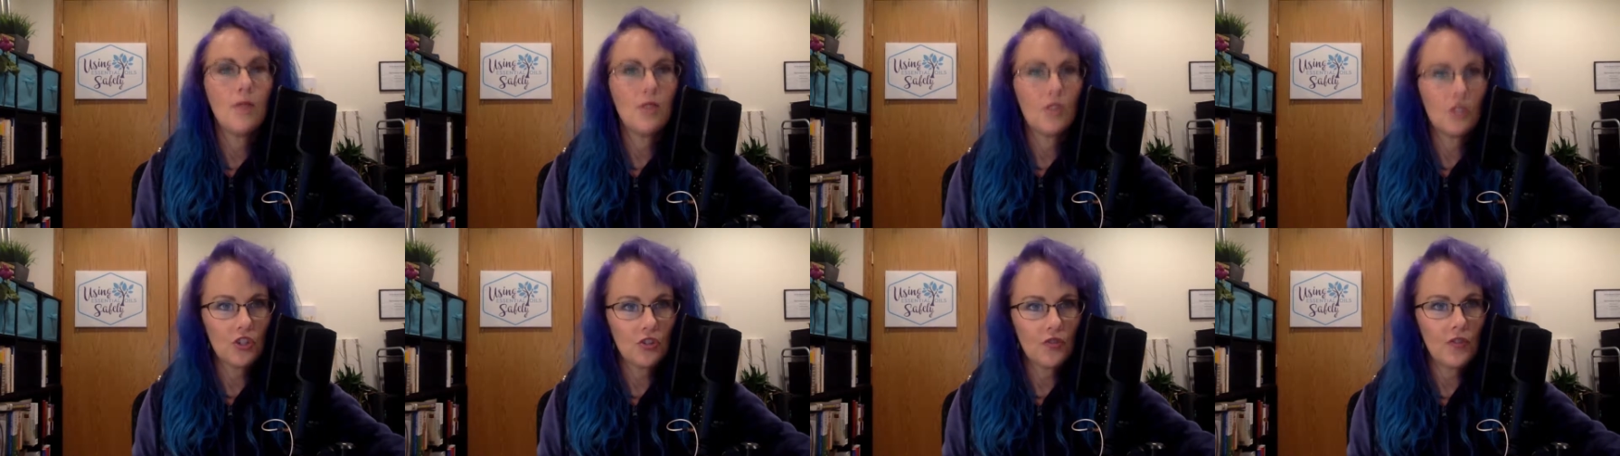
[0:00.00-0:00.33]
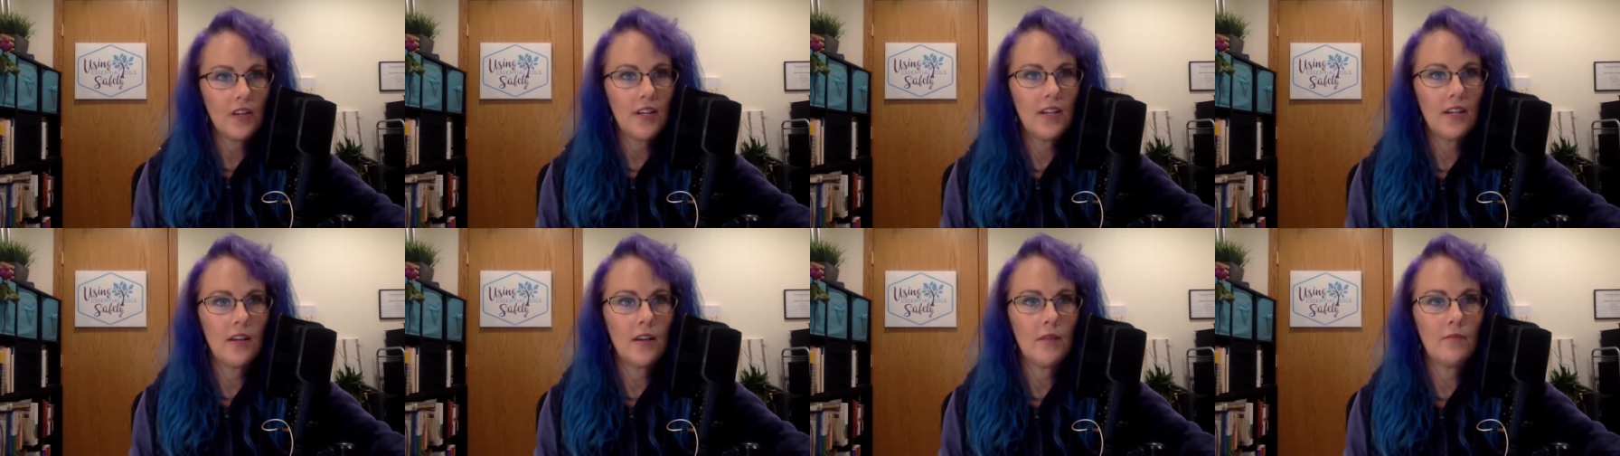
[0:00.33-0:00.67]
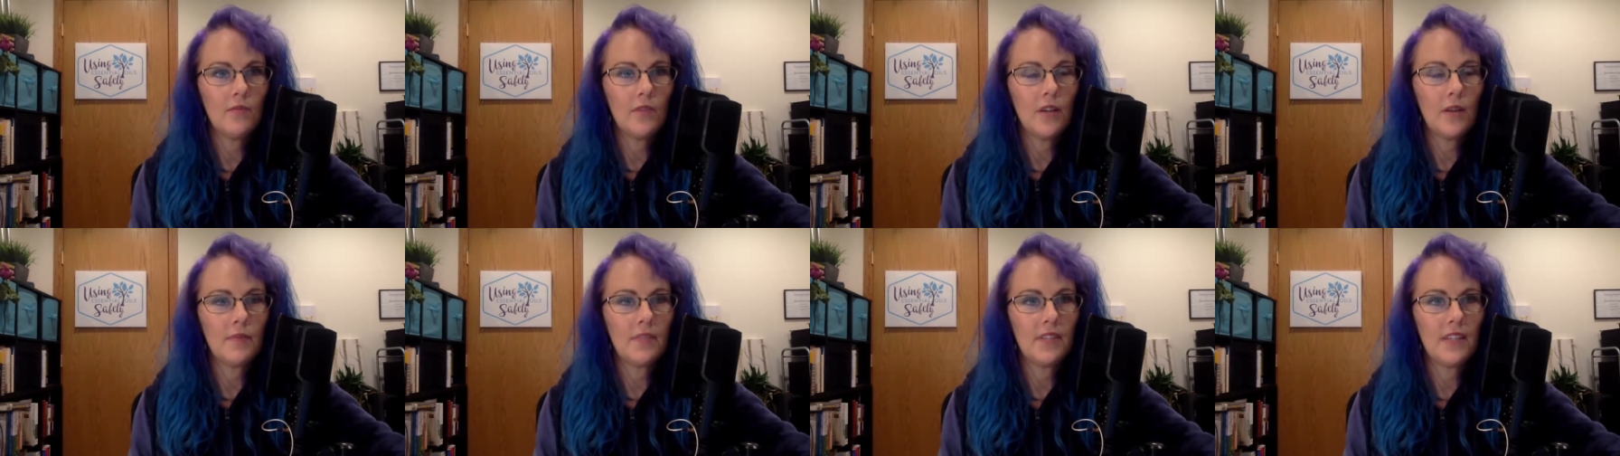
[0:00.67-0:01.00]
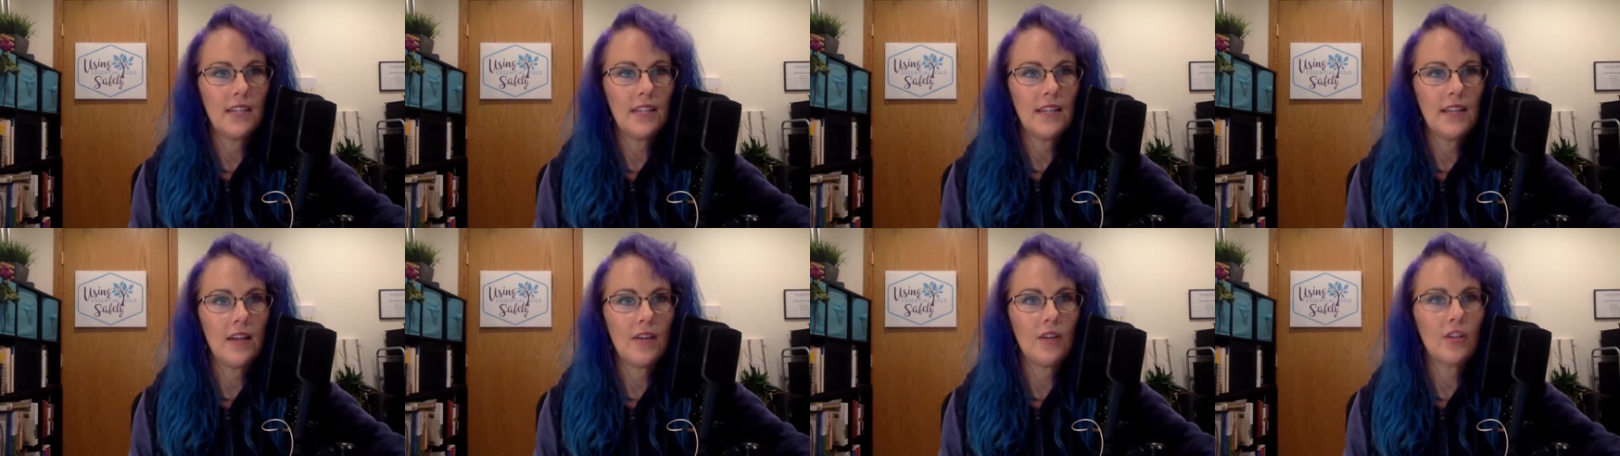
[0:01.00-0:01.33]
Katrina, I'm
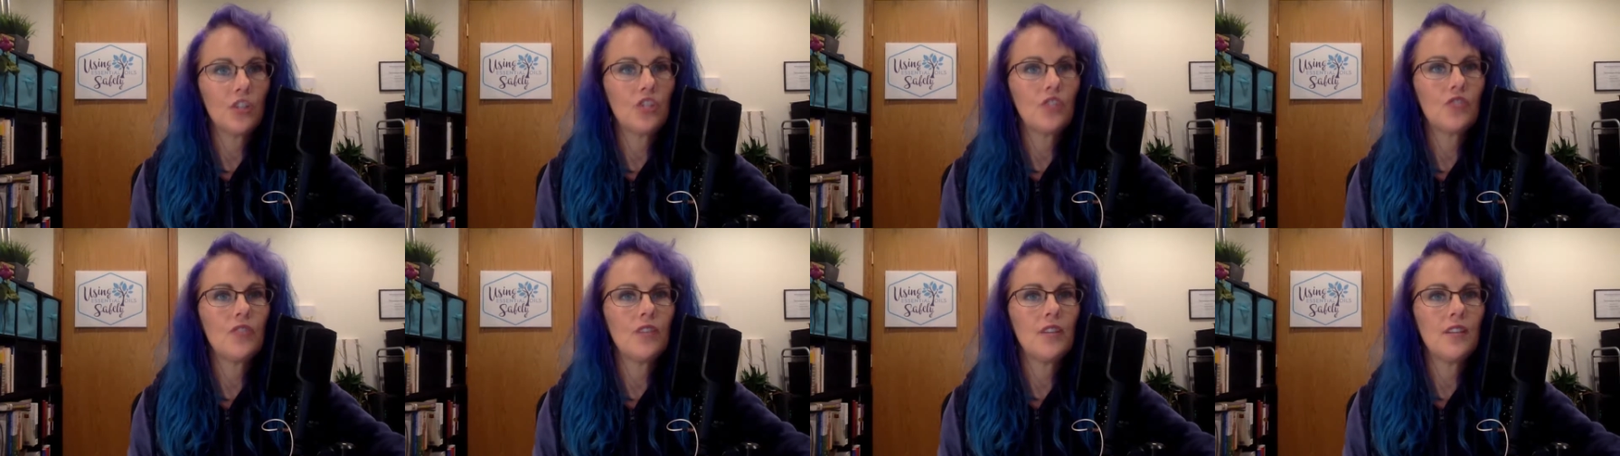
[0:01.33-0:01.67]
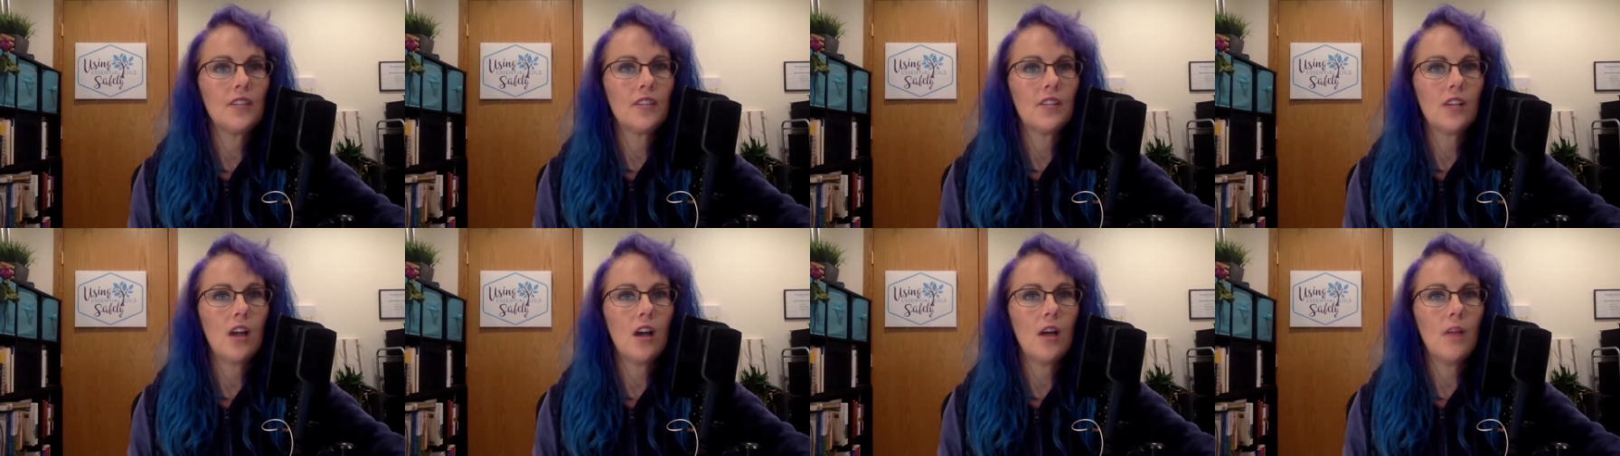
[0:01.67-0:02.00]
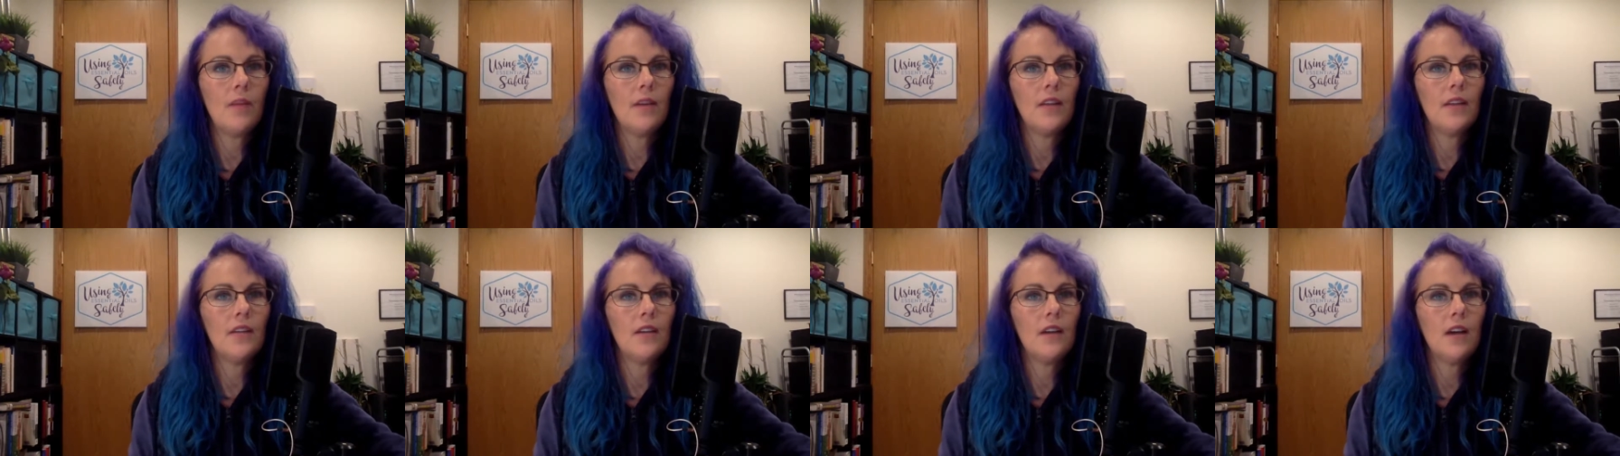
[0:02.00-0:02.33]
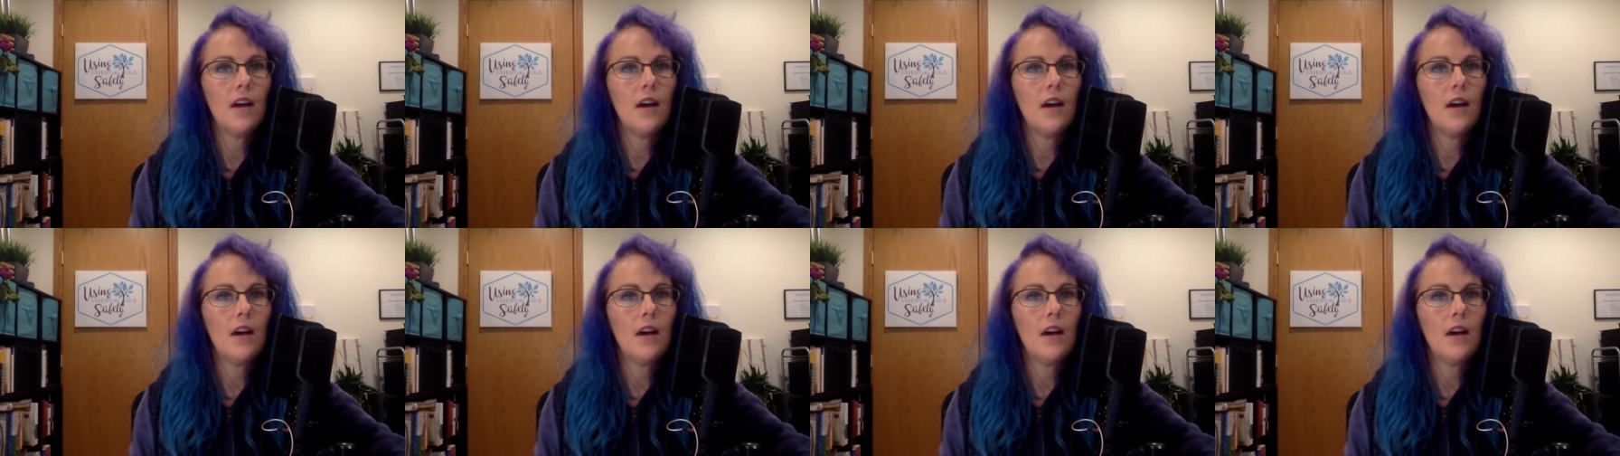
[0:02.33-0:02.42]
seeing now Katrina's comment.